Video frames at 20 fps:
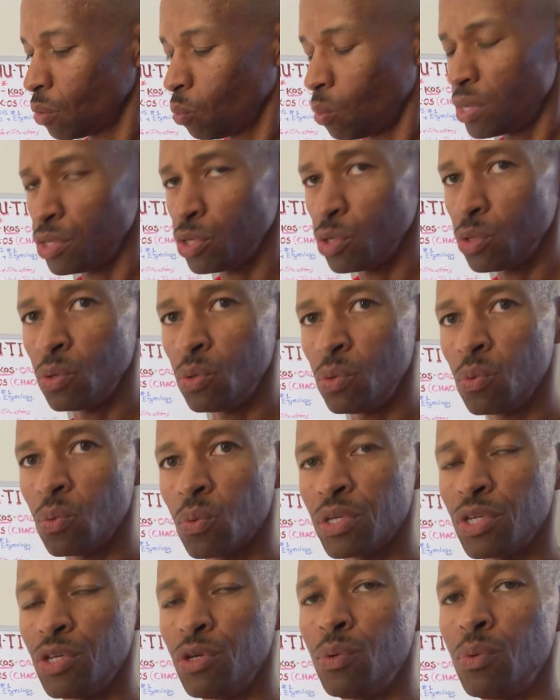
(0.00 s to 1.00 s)
when you
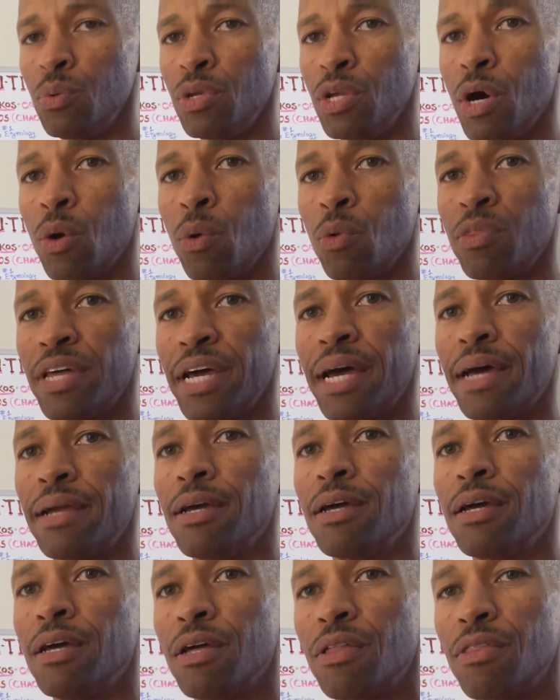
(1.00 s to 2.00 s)
know
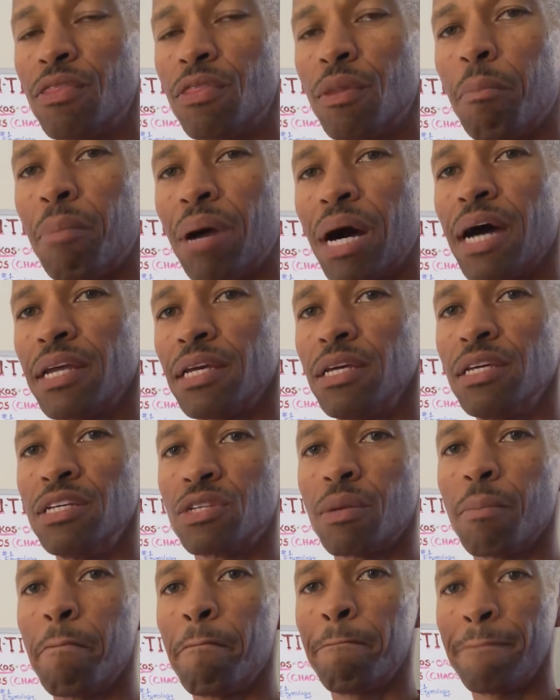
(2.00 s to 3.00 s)
that the body
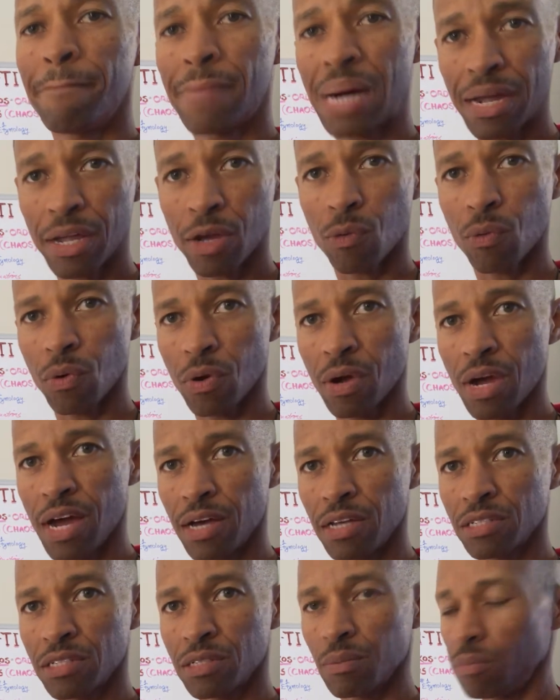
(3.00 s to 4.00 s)
is a
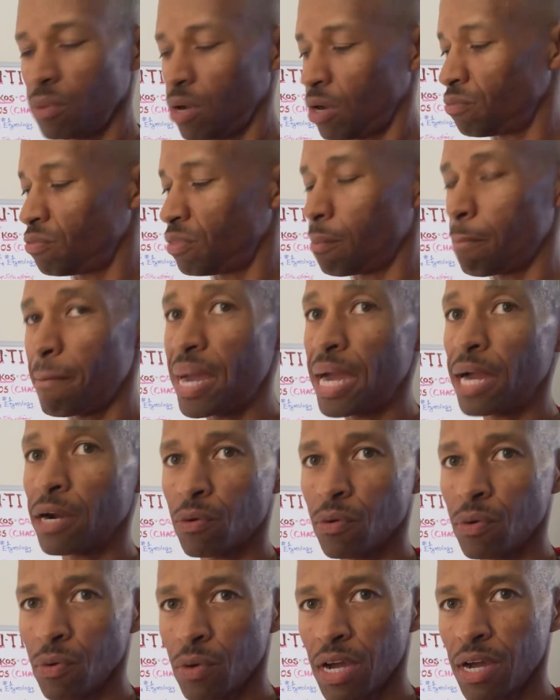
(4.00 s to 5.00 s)
microcosm of the
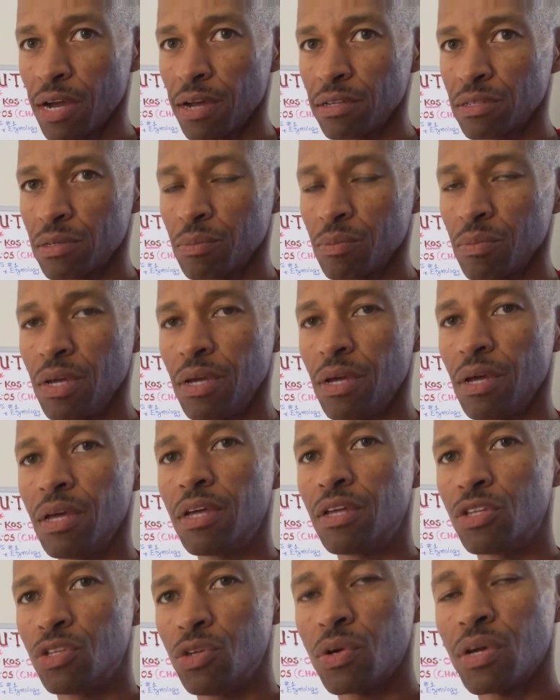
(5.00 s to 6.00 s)
macrocosm,
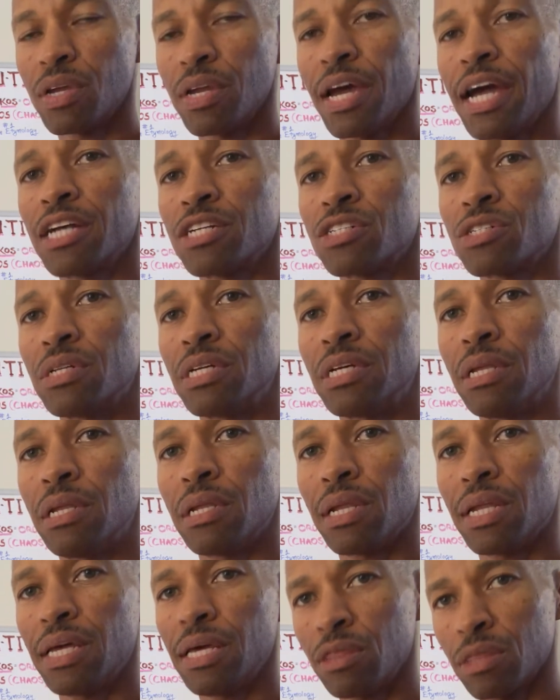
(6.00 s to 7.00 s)
you can actually
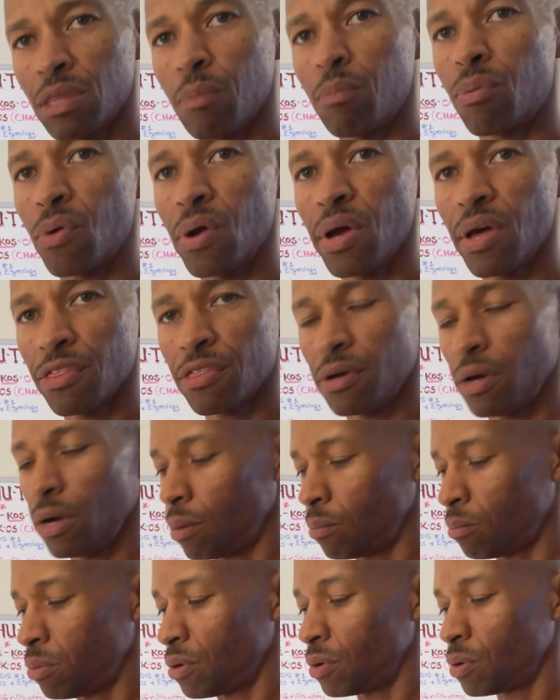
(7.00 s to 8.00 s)
link the breath
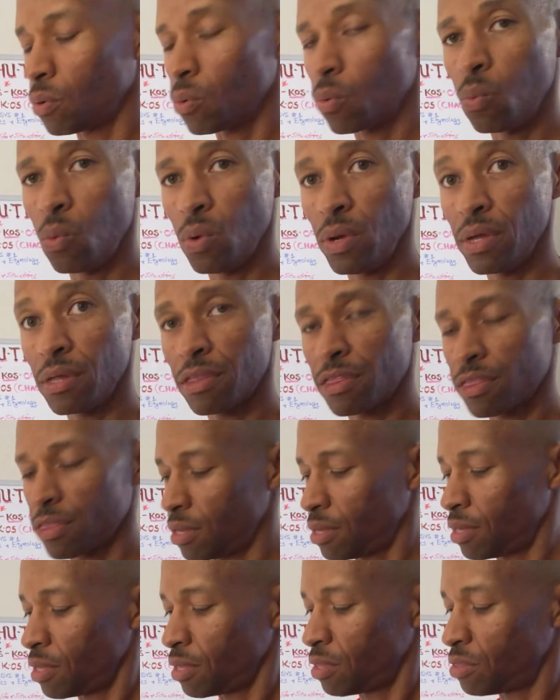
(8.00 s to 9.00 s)
up with
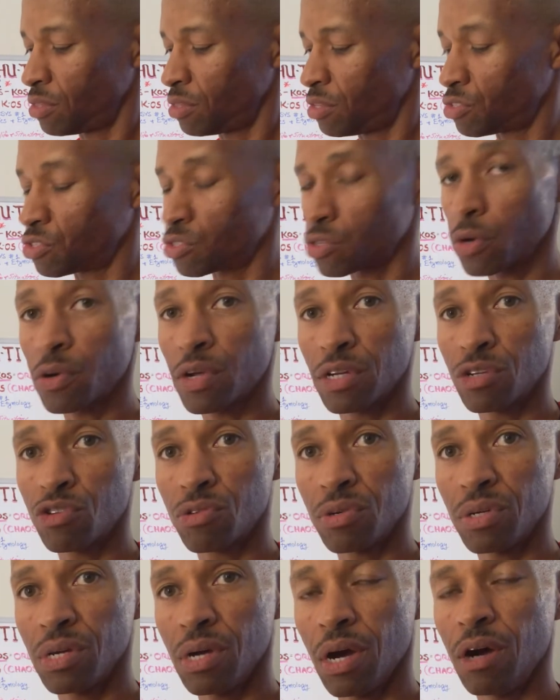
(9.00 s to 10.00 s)
the
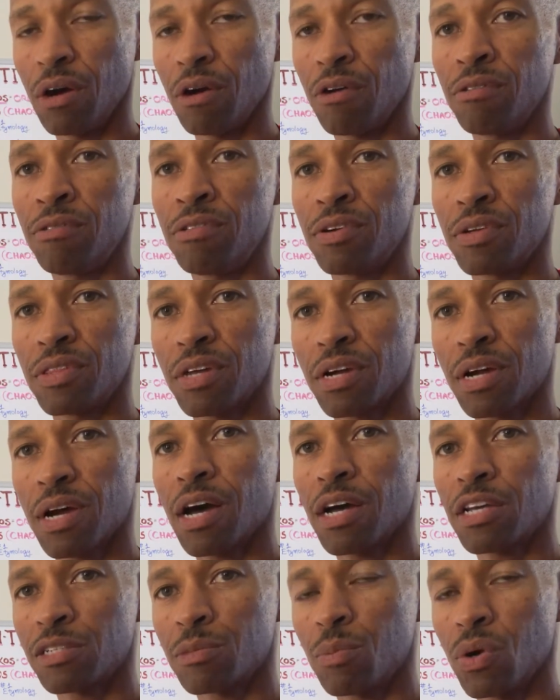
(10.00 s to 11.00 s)
circuitry of the
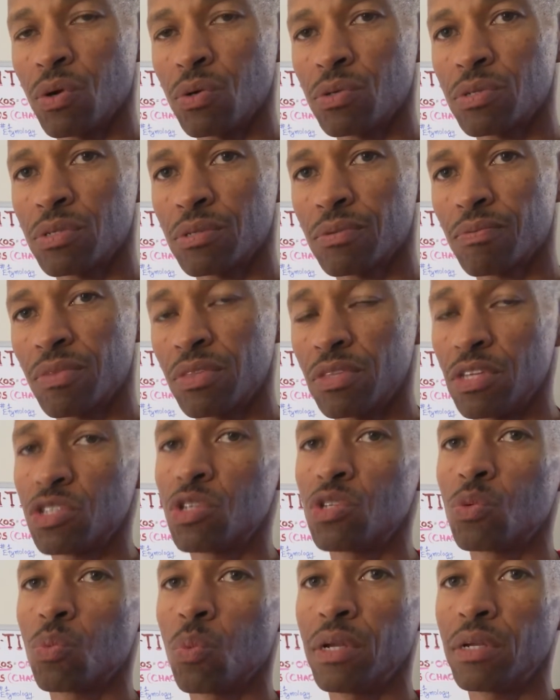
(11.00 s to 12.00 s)
cosmos. And
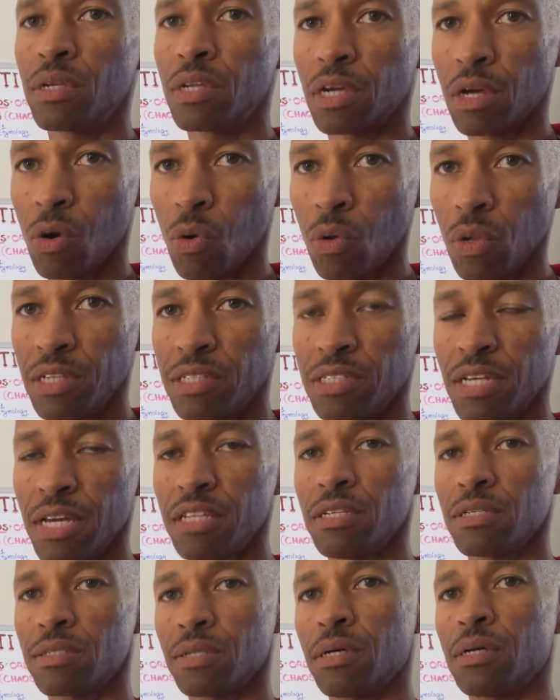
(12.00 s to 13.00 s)
this is what Nikola
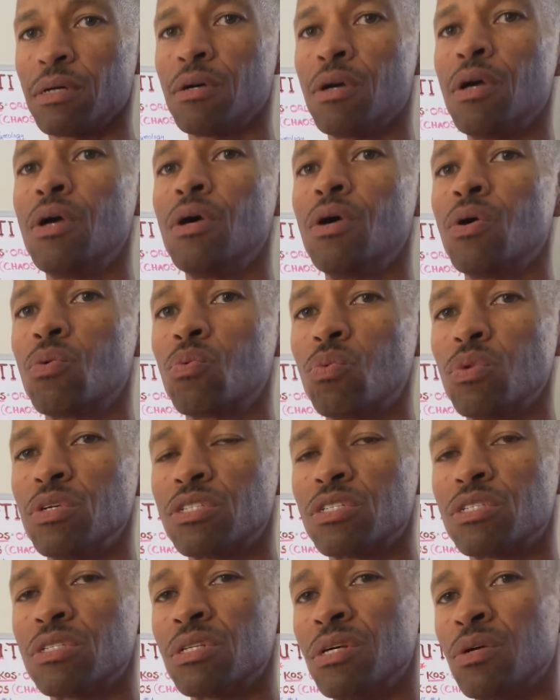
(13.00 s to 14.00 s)
Tesla
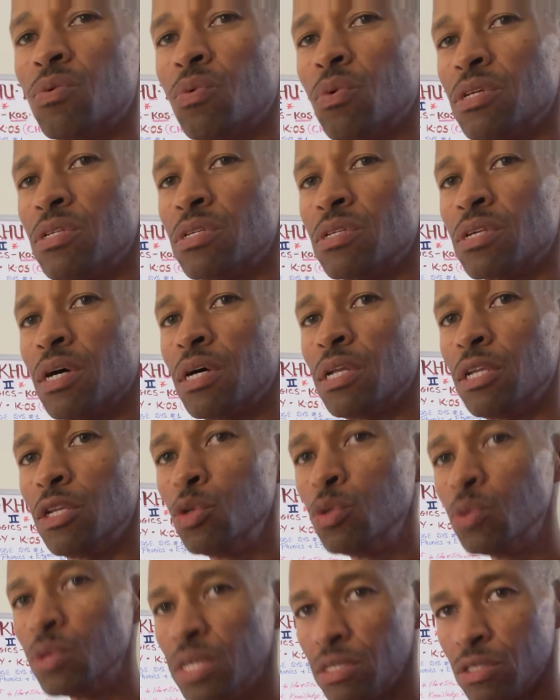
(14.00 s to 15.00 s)
was
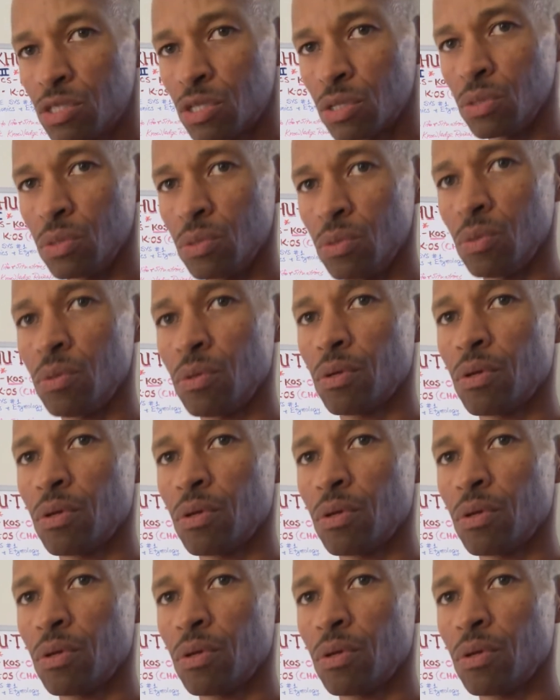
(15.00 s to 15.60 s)
alluding to